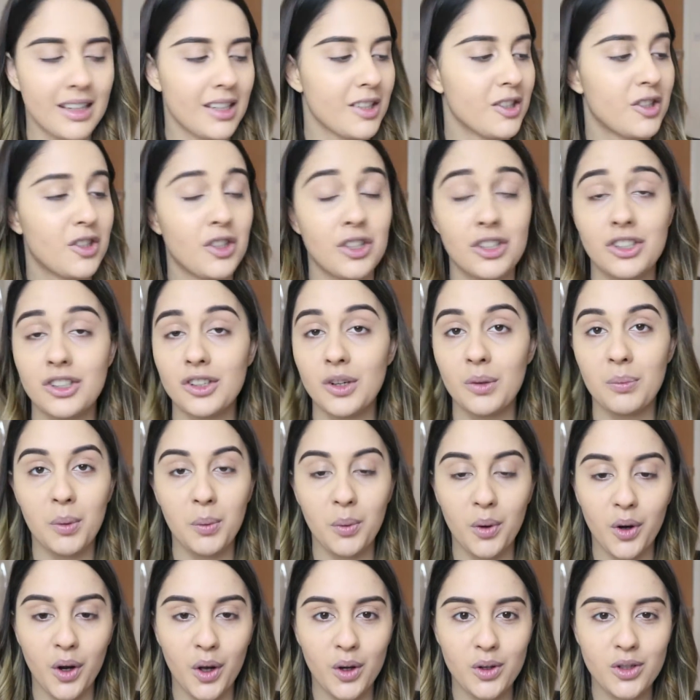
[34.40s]
it's just number
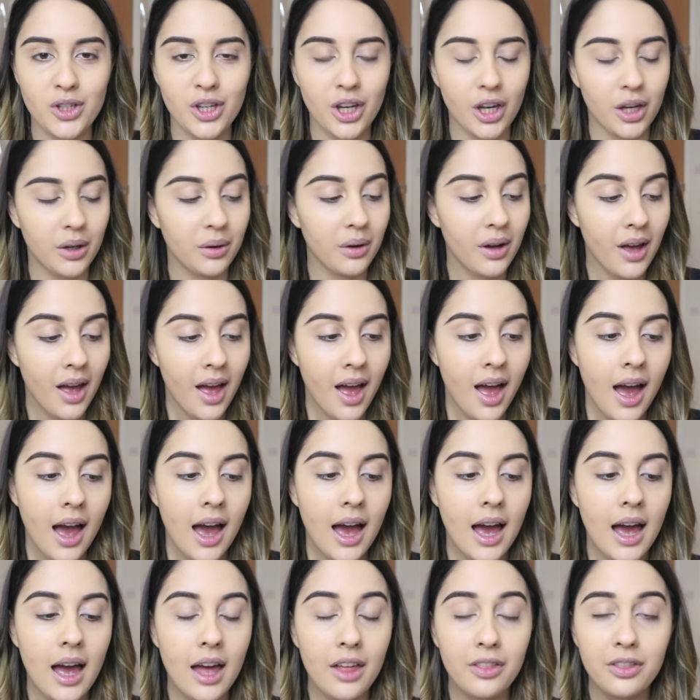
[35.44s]
102.
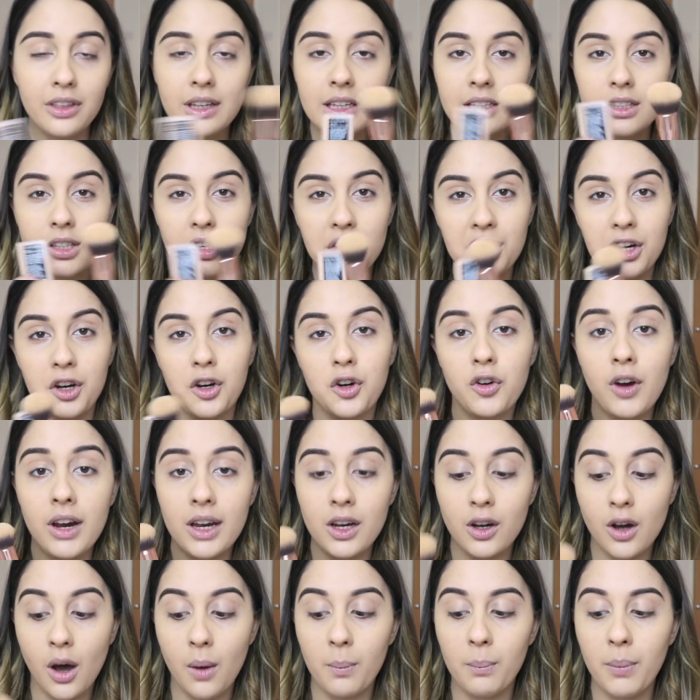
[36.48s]
Uh, these are a
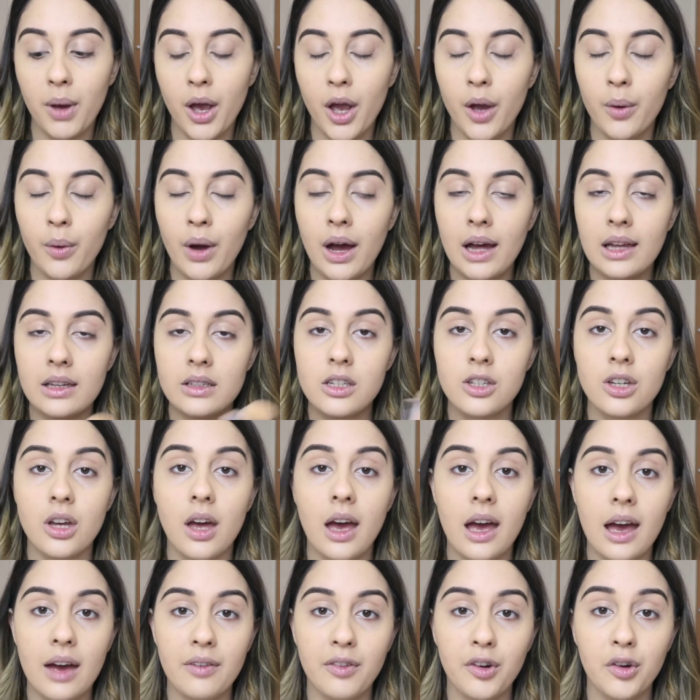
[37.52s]
great combo and
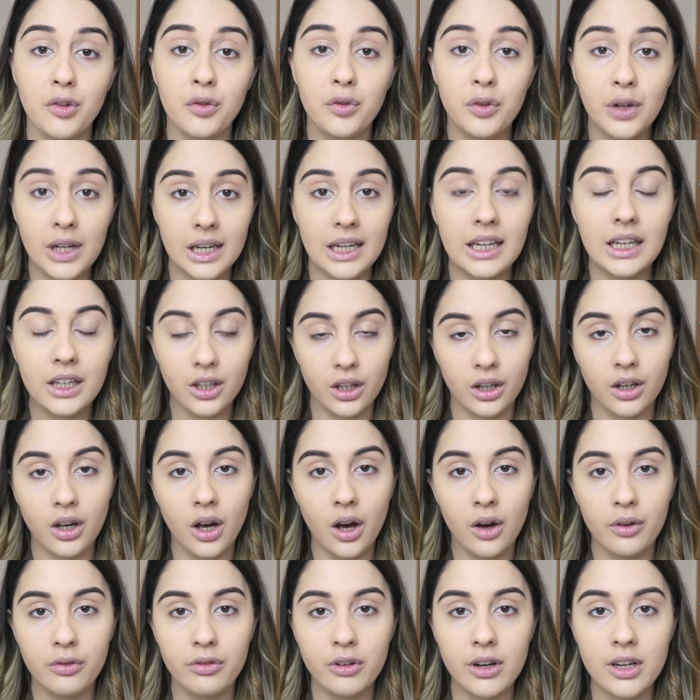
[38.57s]
have really good
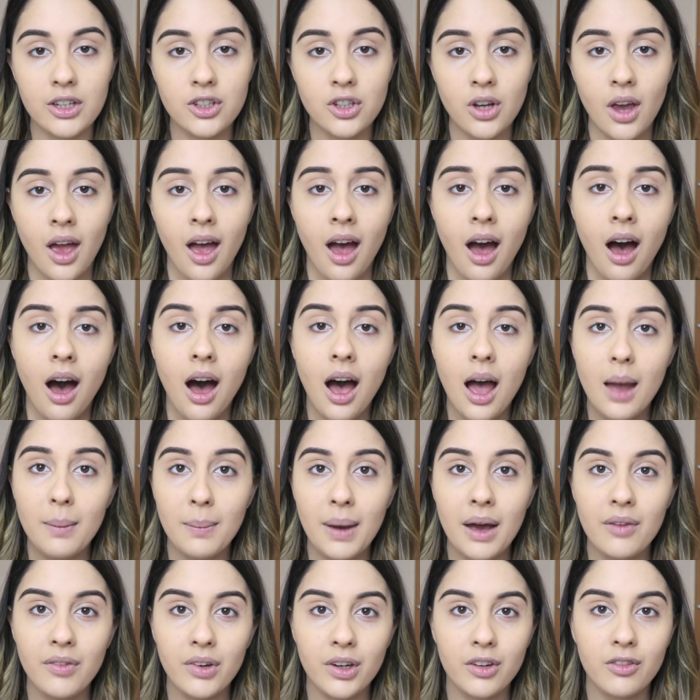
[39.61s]
coverage. I'm
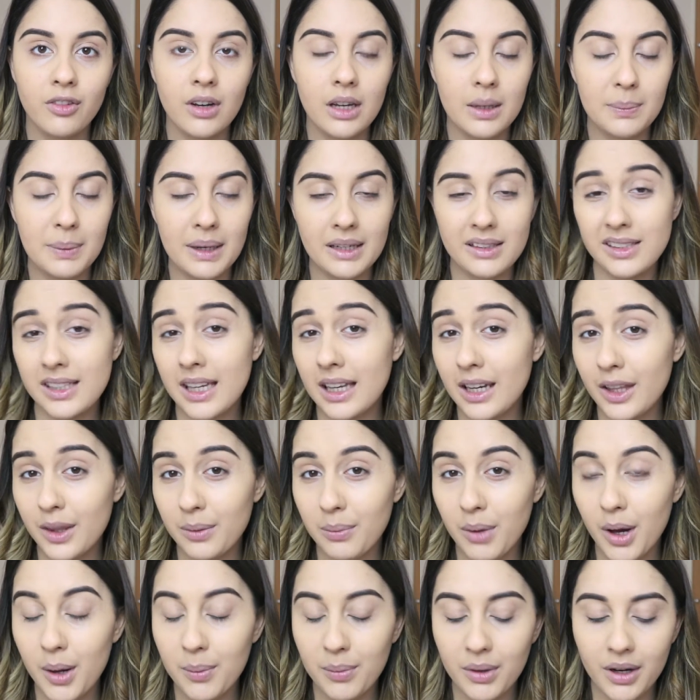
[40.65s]
having really bad skin at
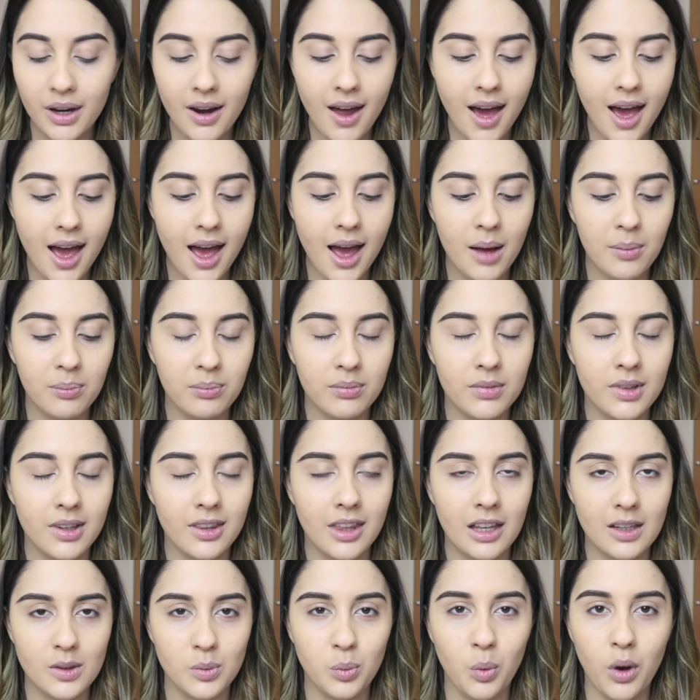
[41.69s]
the moment, um,
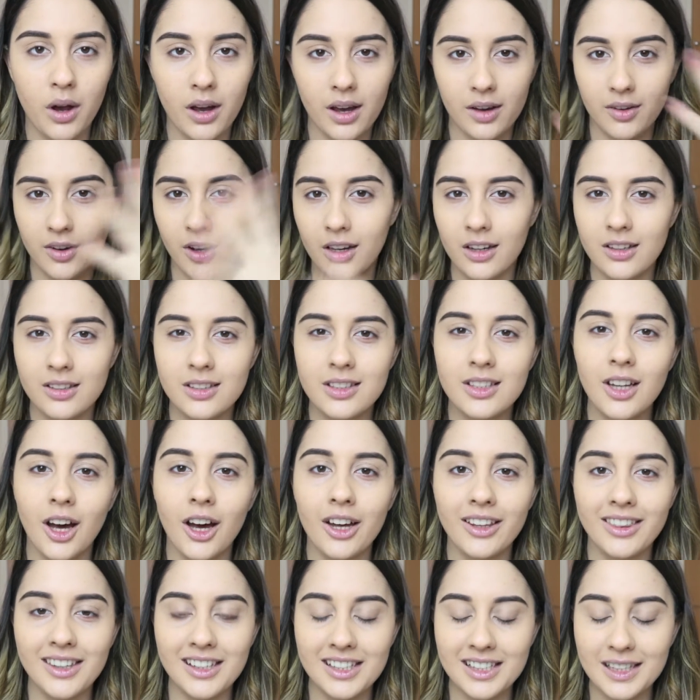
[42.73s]
that's why I kind of
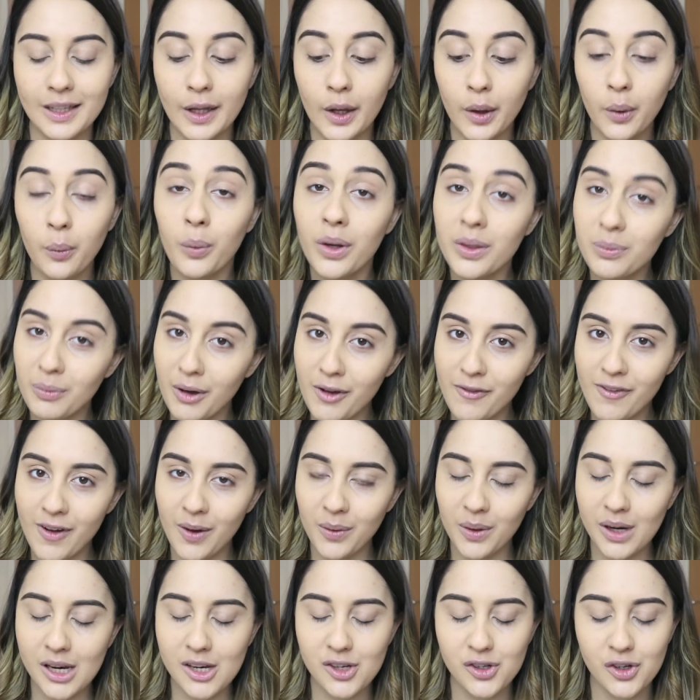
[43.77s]
started this look with my
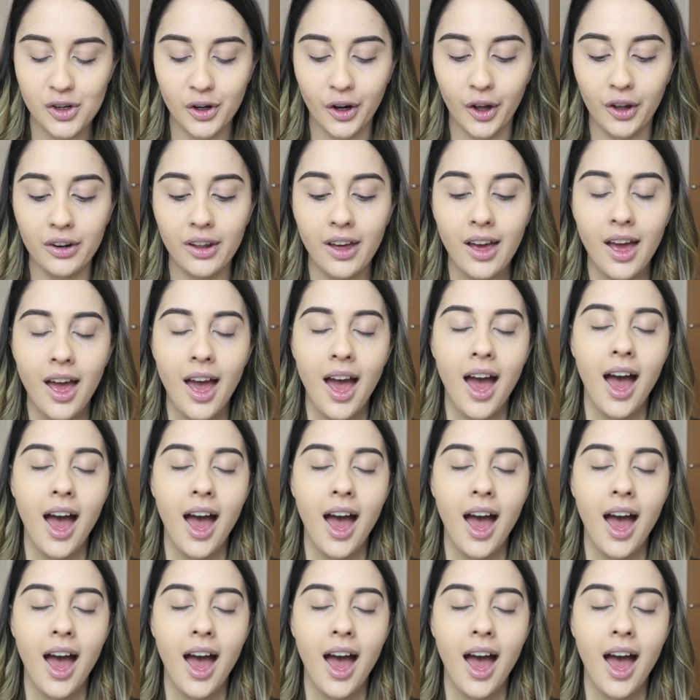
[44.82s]
foundation on.